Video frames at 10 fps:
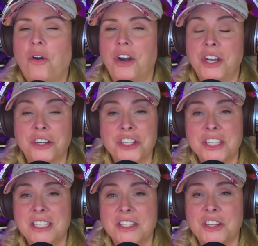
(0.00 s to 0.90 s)
or you're
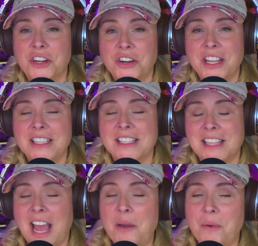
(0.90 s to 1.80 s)
just as curious as
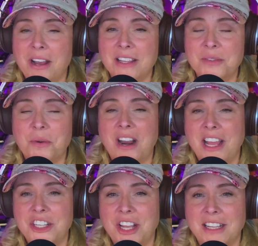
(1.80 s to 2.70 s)
I was when
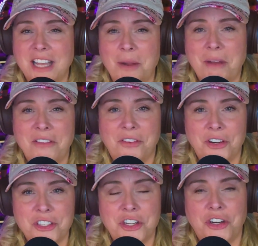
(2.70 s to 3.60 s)
I checked out my
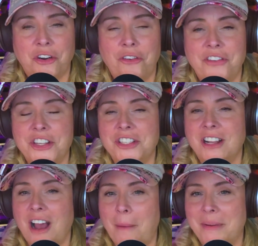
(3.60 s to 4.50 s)
first
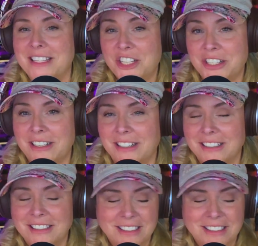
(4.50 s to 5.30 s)
Eurovision competition.